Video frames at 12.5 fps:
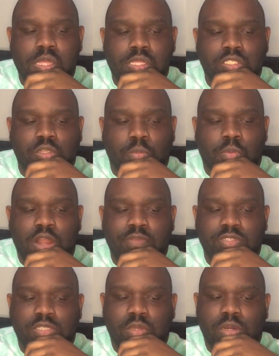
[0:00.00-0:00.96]
So
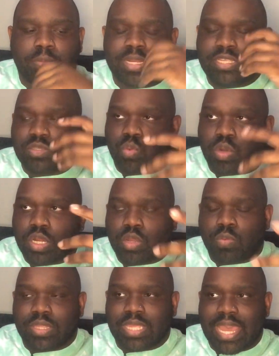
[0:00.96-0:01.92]
Marvin told her, but he's working
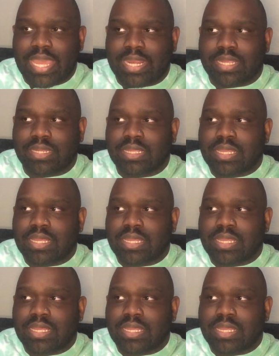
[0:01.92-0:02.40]
with Kanan,